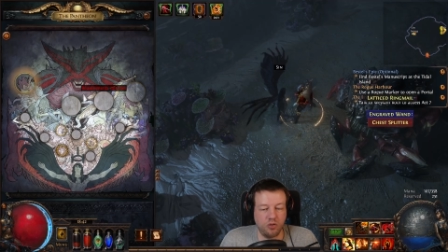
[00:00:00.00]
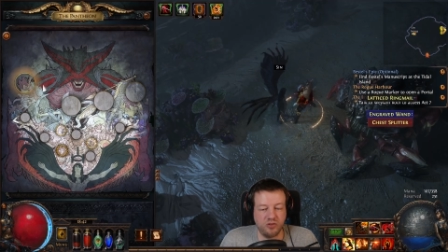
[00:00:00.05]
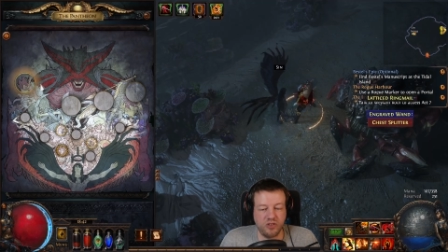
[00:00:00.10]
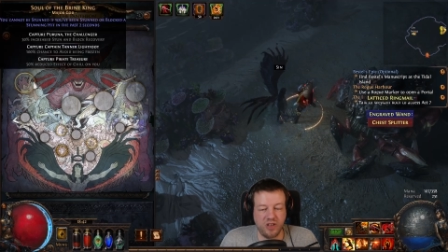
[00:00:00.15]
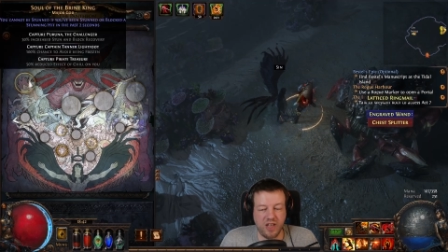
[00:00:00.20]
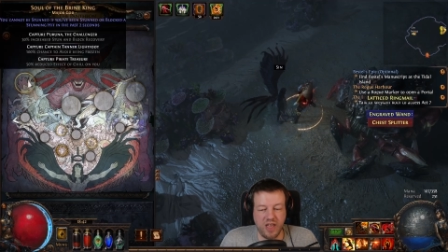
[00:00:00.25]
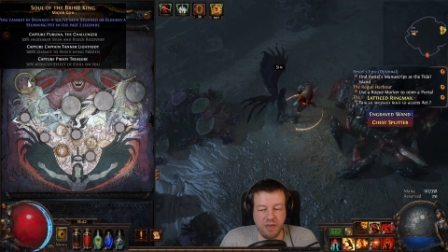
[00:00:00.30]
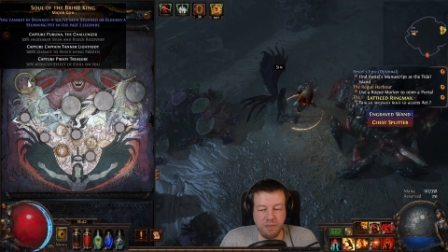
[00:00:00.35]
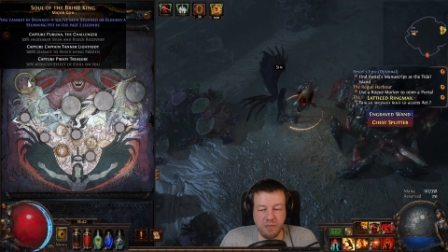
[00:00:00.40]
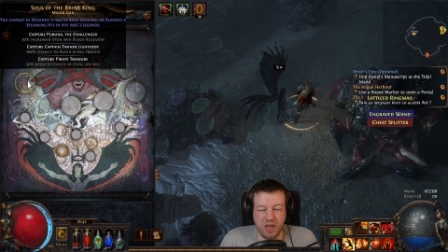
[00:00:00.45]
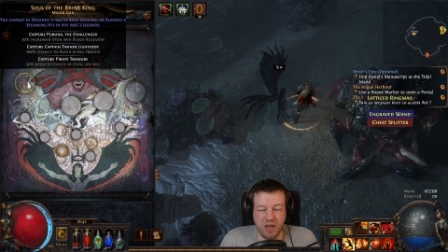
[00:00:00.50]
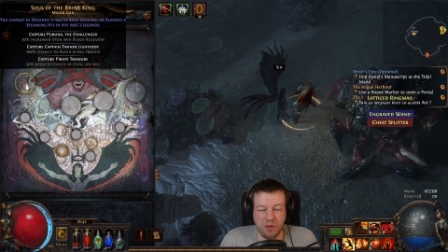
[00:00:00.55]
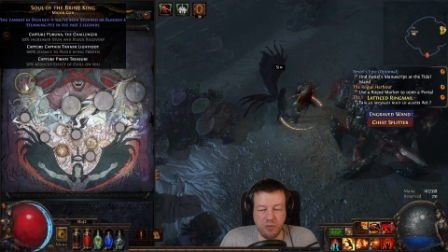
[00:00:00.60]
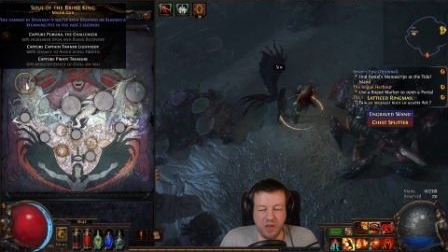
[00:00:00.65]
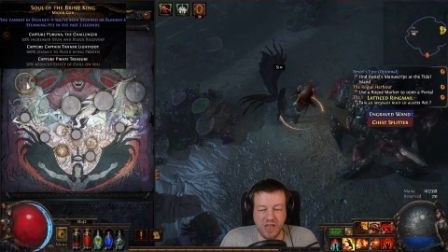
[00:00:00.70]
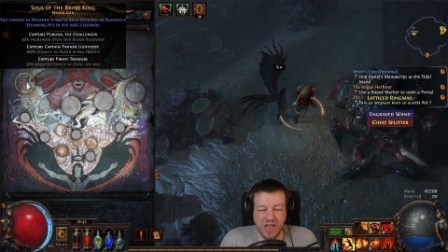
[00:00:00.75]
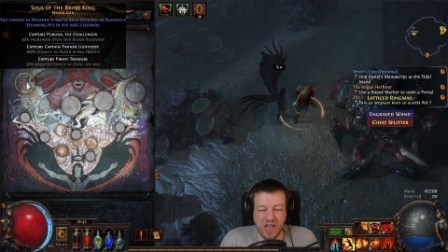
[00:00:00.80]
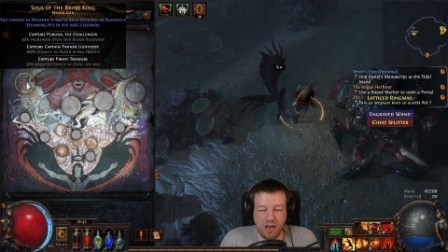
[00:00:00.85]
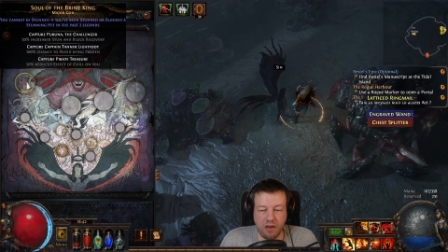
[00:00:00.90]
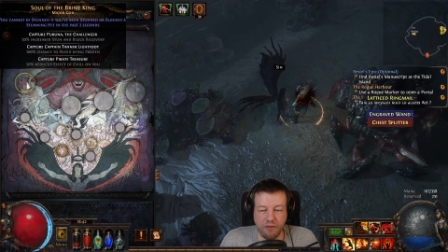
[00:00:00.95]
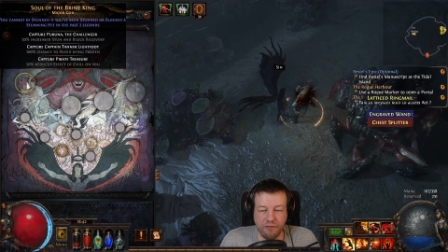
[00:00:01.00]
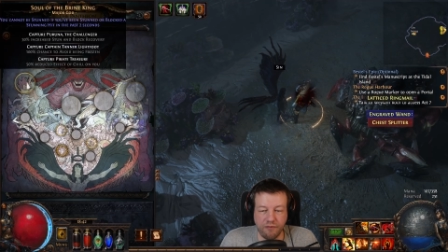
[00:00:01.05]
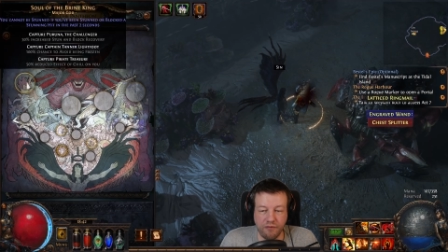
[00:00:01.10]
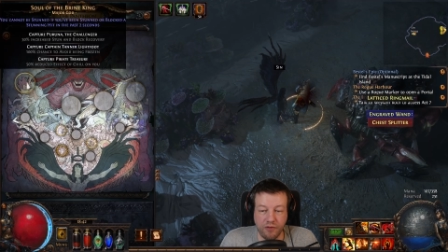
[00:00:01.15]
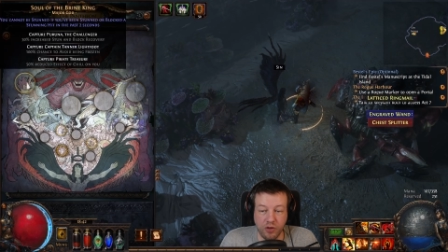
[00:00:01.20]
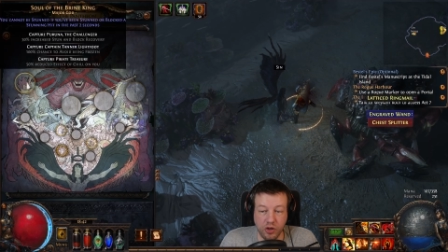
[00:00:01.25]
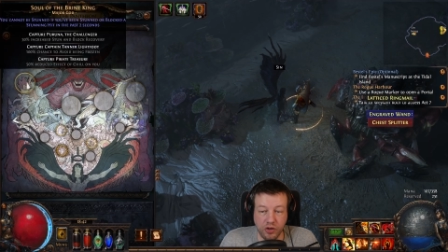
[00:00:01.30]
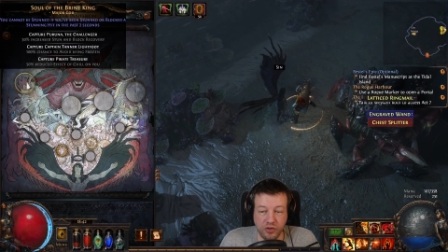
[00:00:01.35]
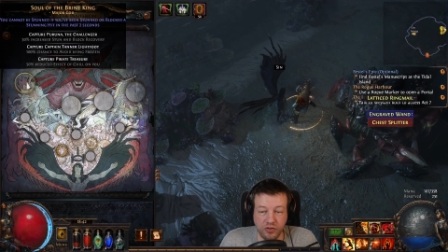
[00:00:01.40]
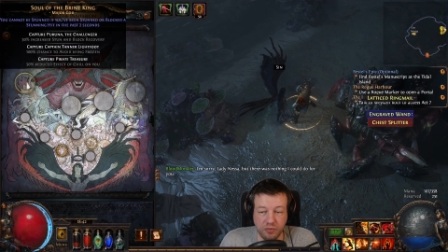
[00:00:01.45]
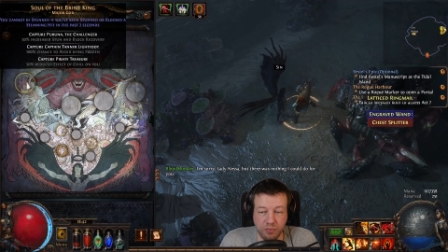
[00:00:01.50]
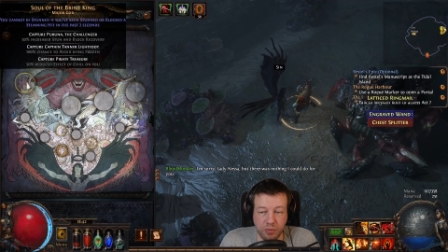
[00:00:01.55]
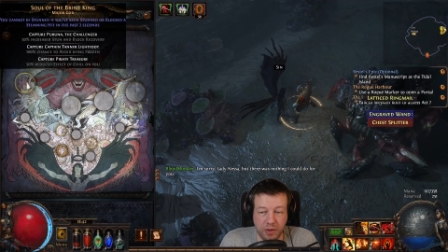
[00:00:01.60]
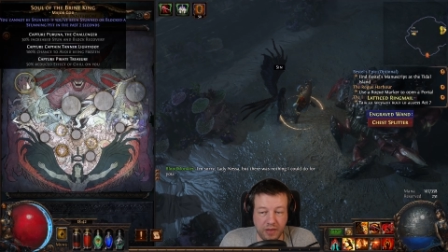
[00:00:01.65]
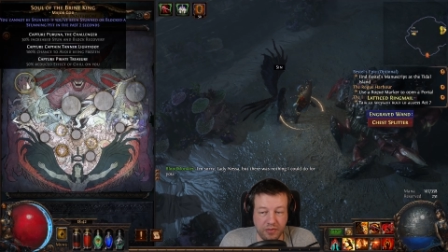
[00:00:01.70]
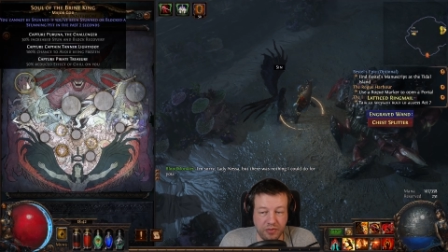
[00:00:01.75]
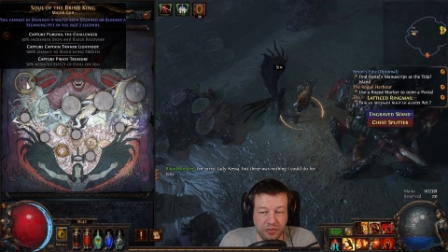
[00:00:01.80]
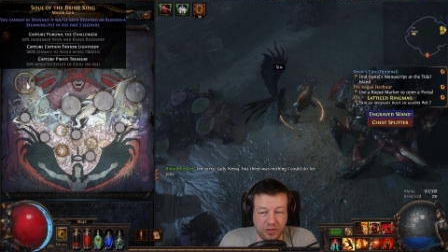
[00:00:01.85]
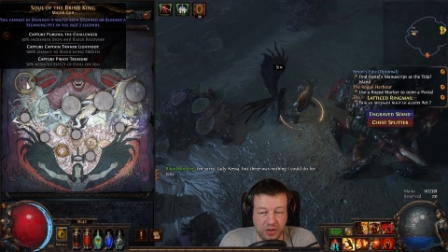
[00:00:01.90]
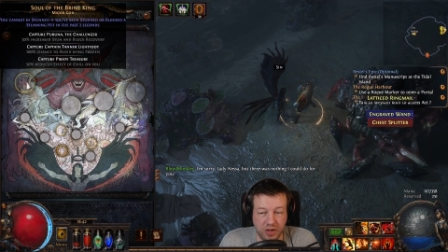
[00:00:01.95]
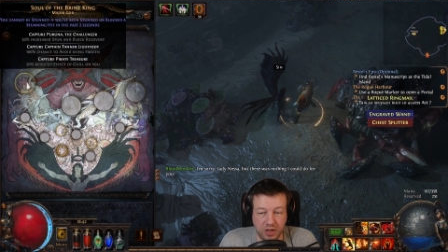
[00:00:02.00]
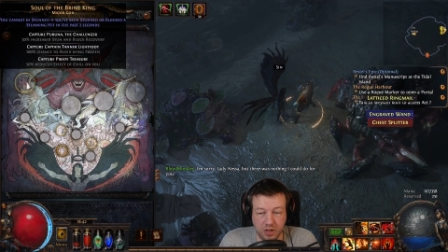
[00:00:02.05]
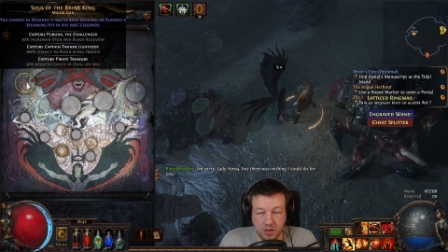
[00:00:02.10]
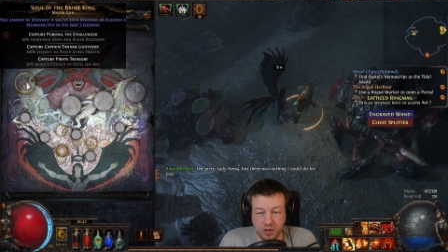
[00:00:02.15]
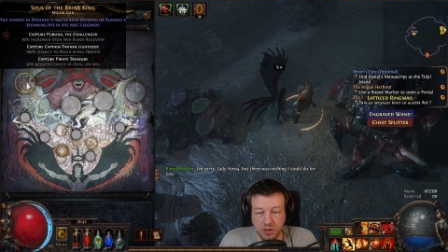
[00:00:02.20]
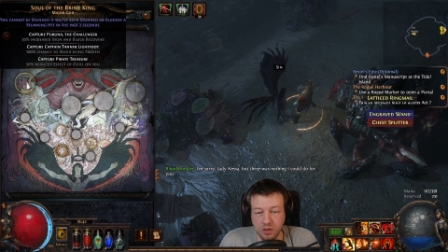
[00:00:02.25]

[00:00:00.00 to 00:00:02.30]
to him and we get our first Pantheon.